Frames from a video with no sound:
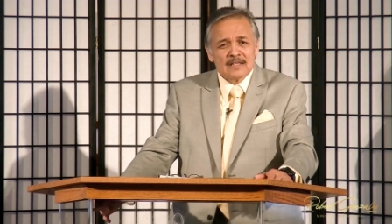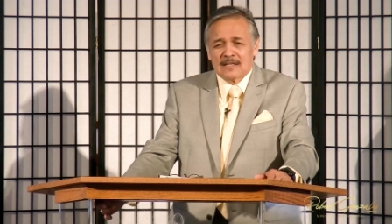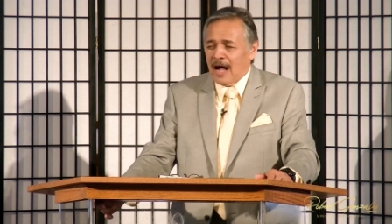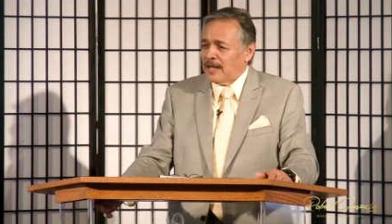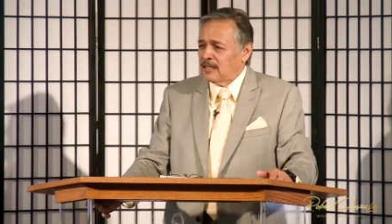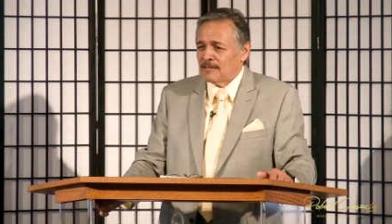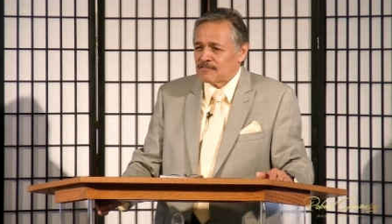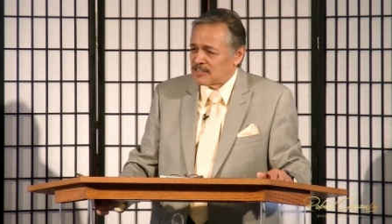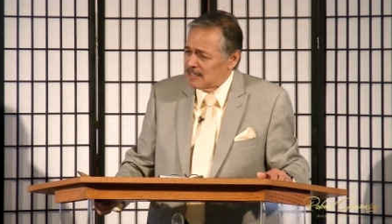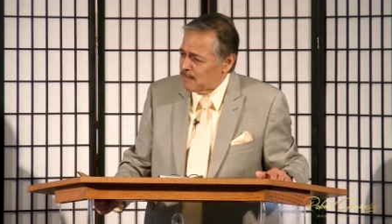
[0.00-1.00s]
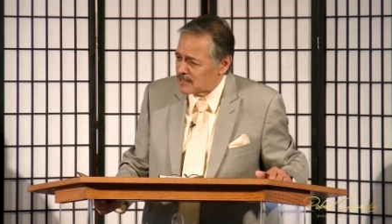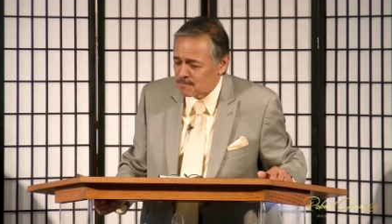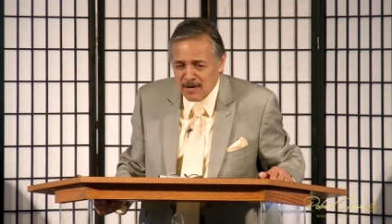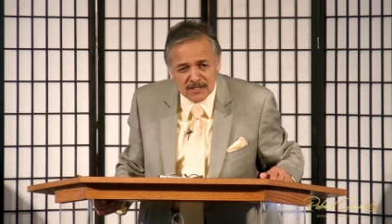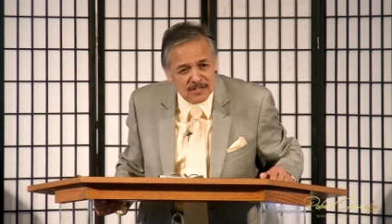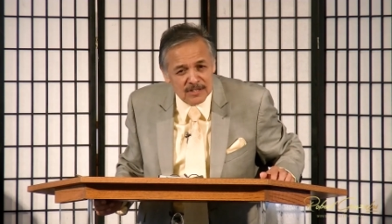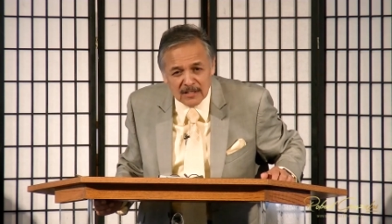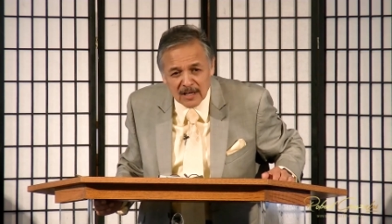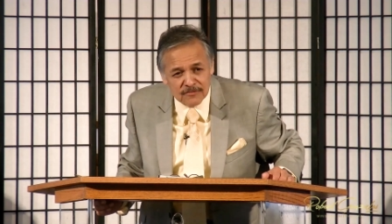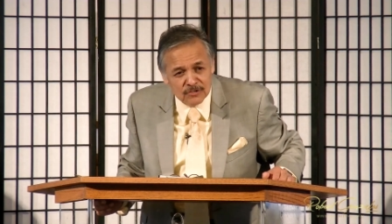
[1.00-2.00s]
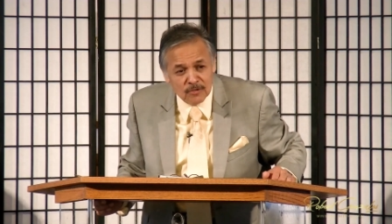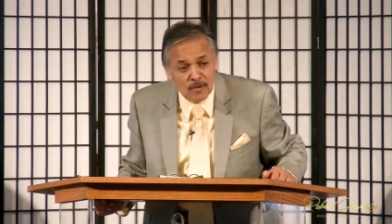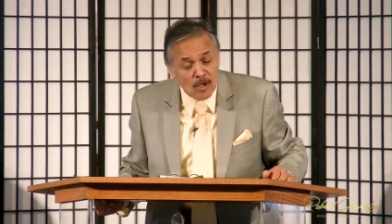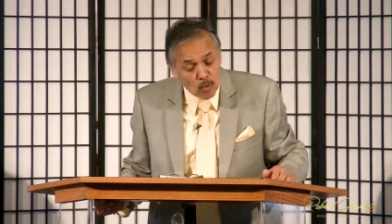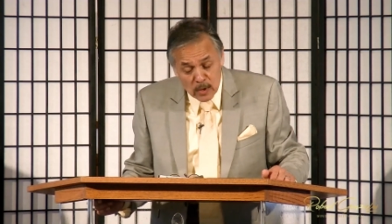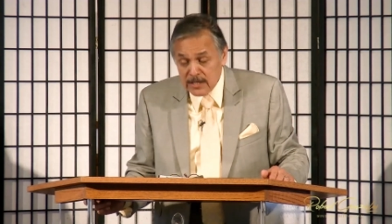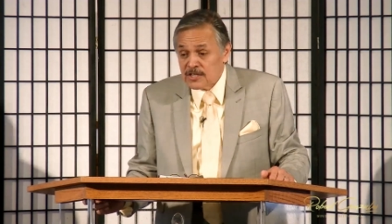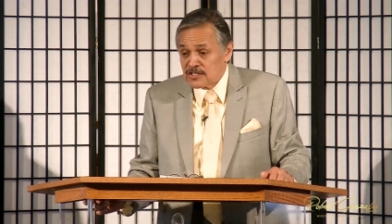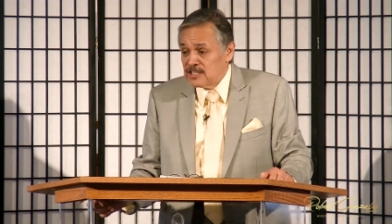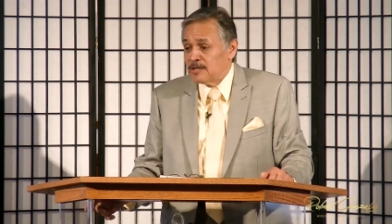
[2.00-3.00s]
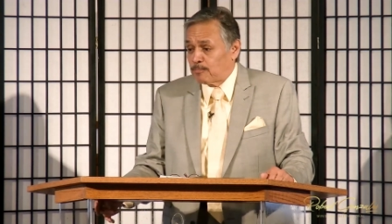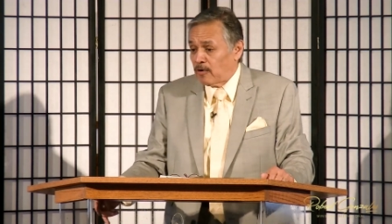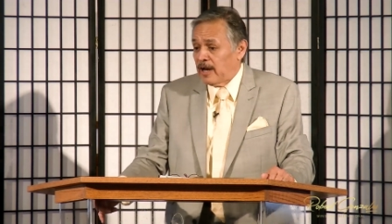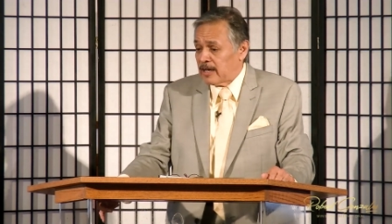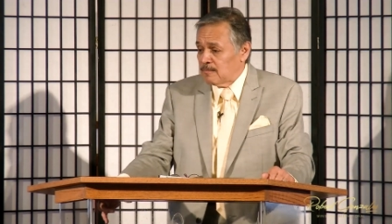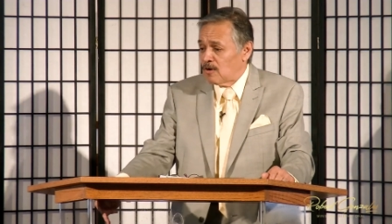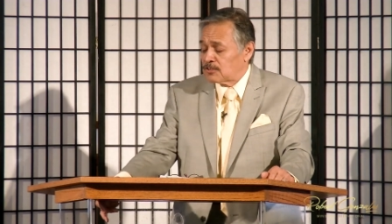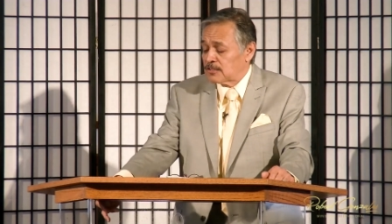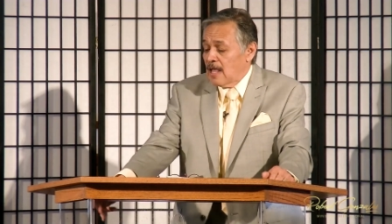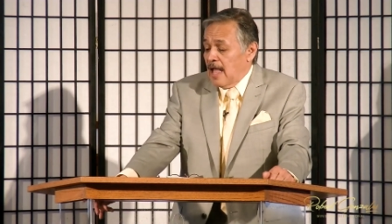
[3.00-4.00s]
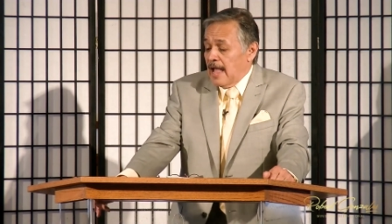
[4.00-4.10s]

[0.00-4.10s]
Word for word: God loves him as much as he loves you. We just need to pray. Come on, church.